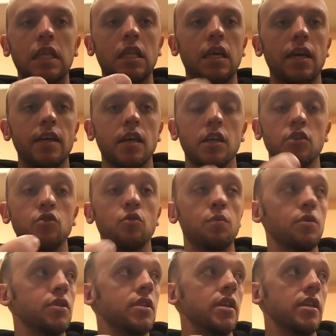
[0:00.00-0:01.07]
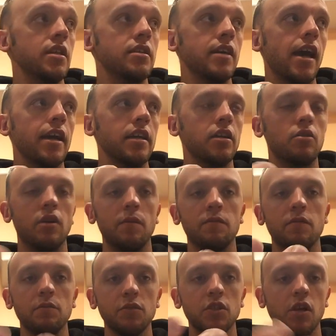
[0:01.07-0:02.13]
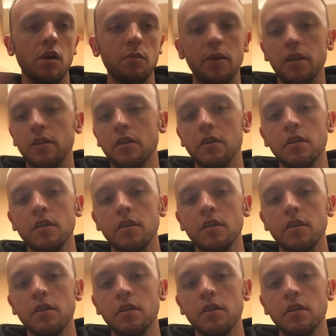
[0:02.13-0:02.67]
like a super sticky tacky grip from Salming.